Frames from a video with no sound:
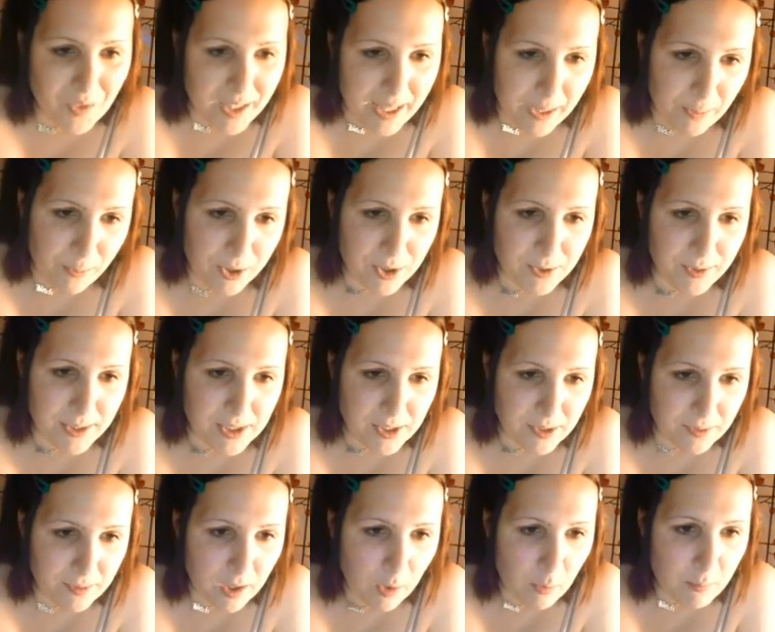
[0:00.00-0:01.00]
okay, what do I
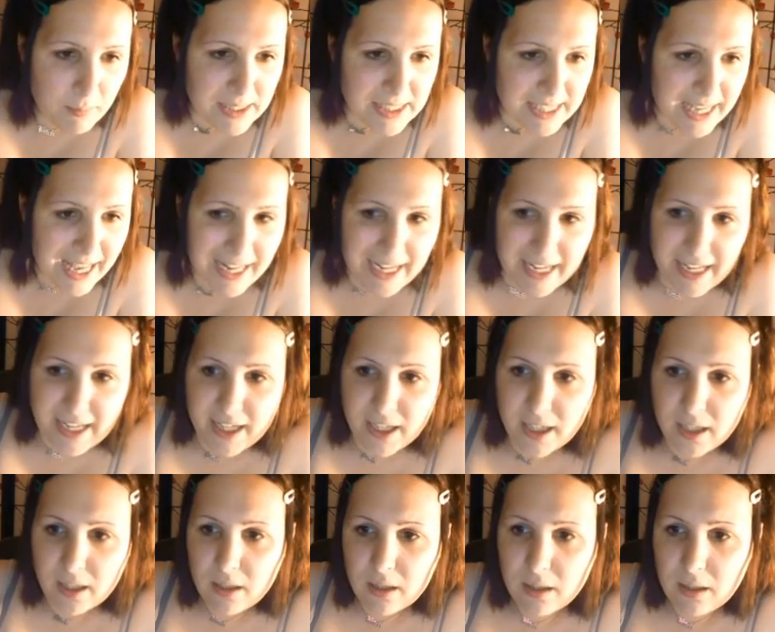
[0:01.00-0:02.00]
do? Oh,
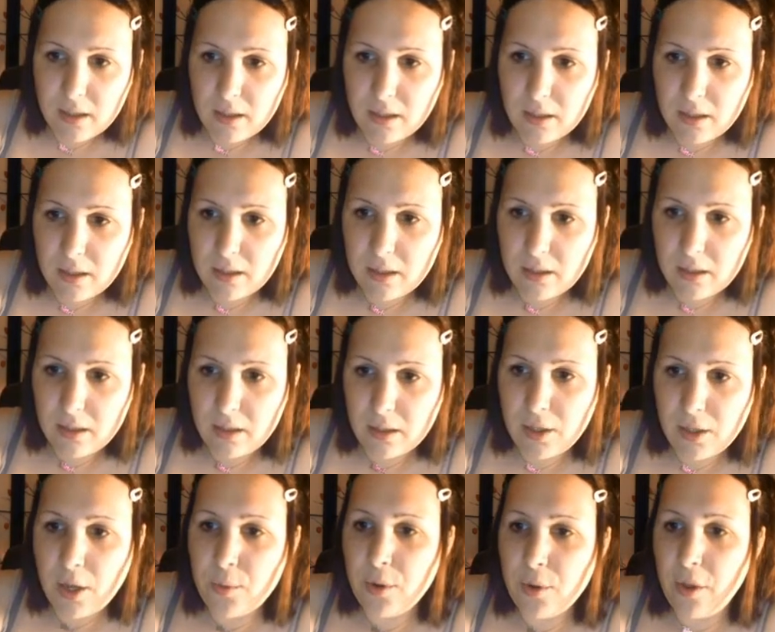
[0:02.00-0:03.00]
metallic.
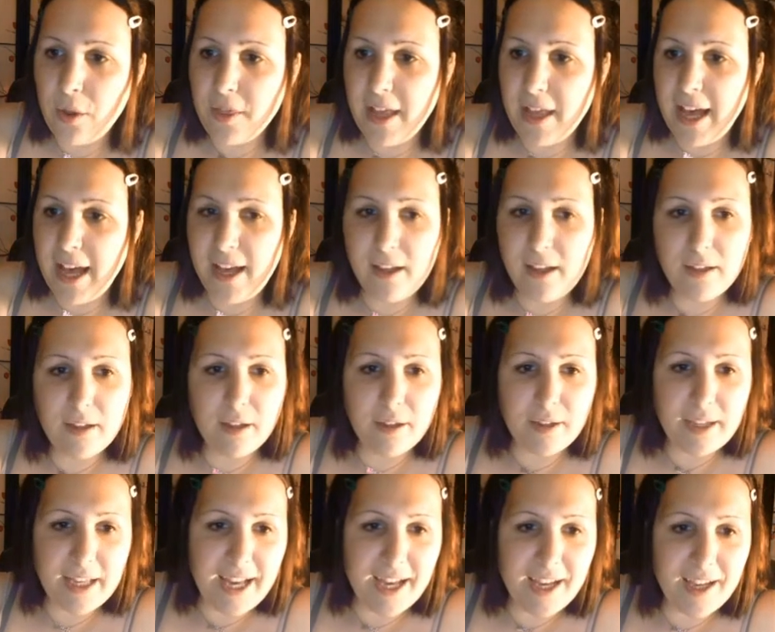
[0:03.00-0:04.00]
No, not that.
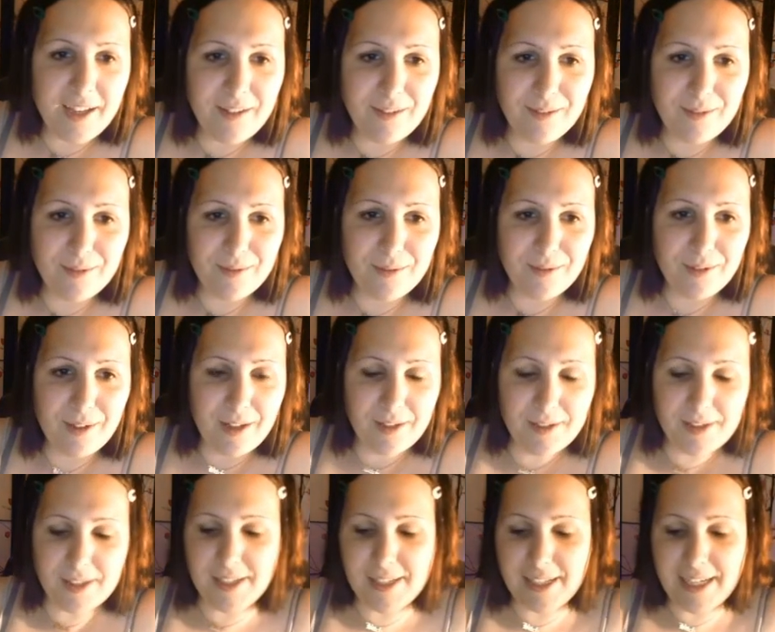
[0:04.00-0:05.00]
Okay, I,
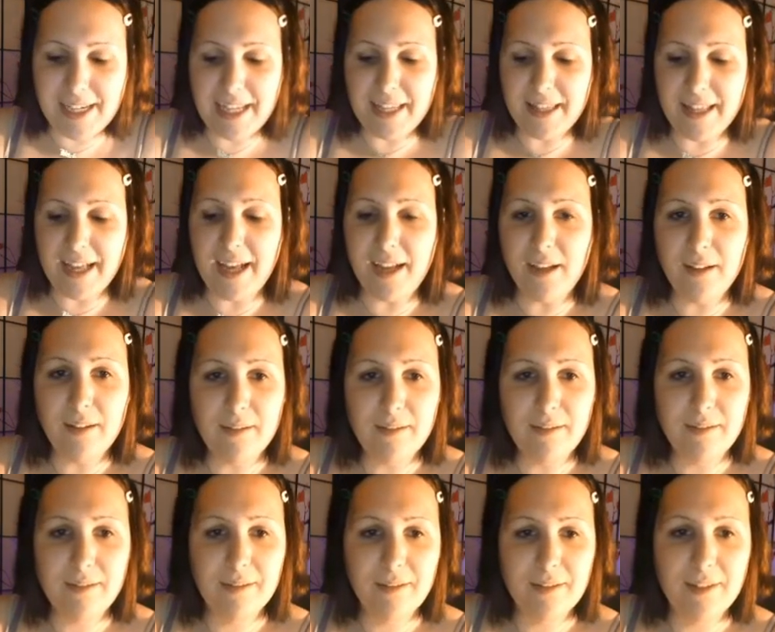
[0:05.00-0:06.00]
I delete that.
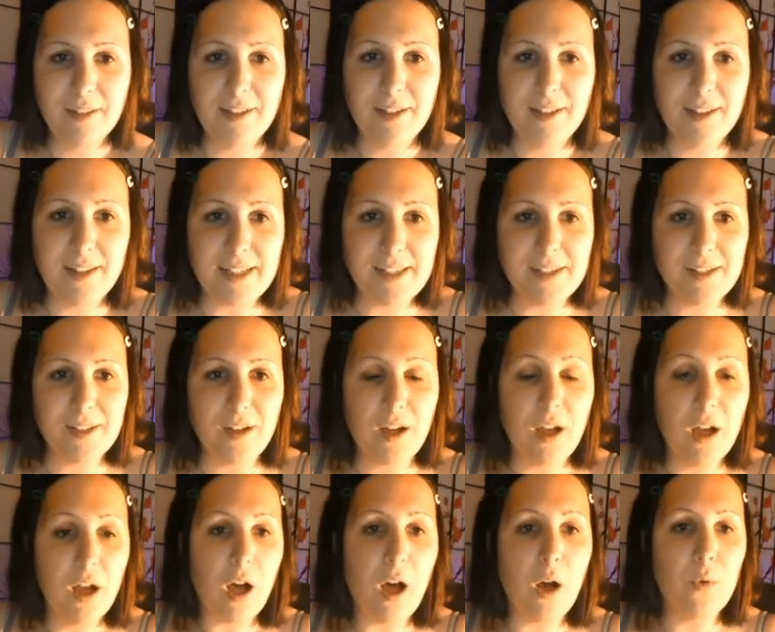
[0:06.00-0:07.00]
That's good.
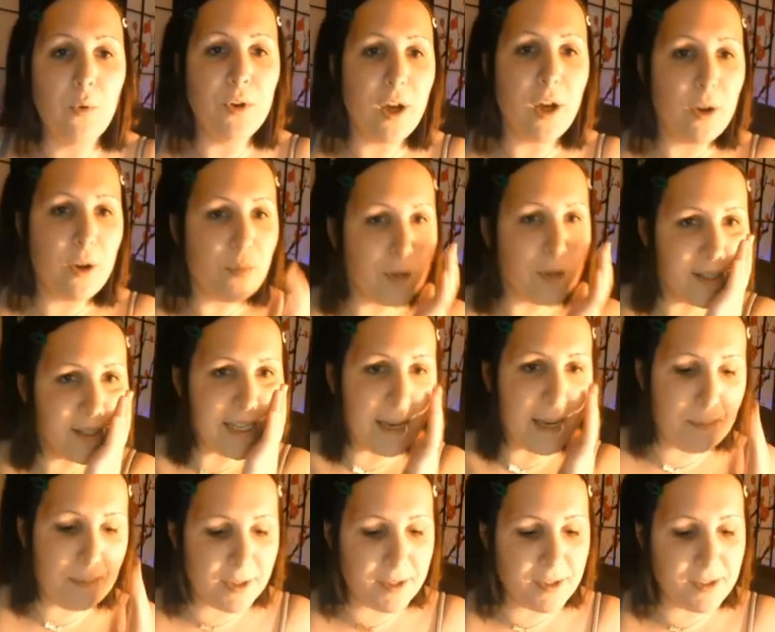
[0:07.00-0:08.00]
Oh no, what's
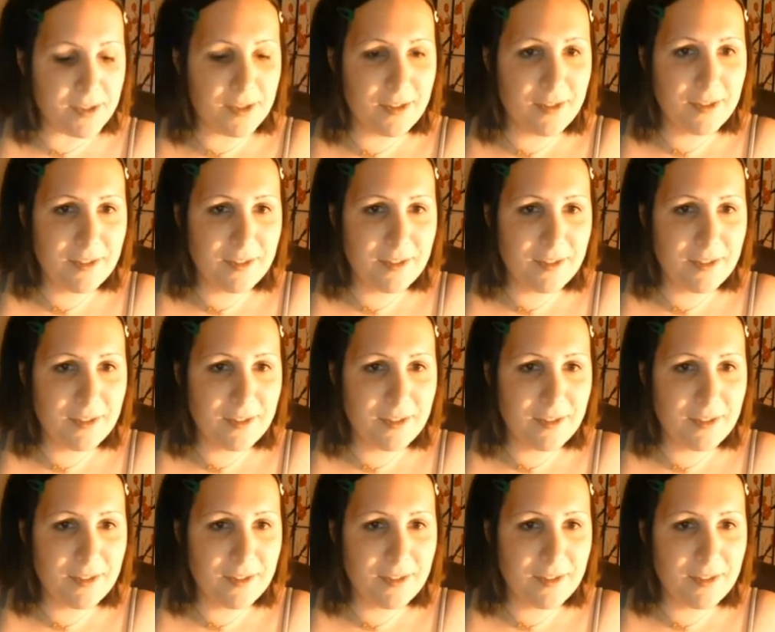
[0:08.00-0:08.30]
happened?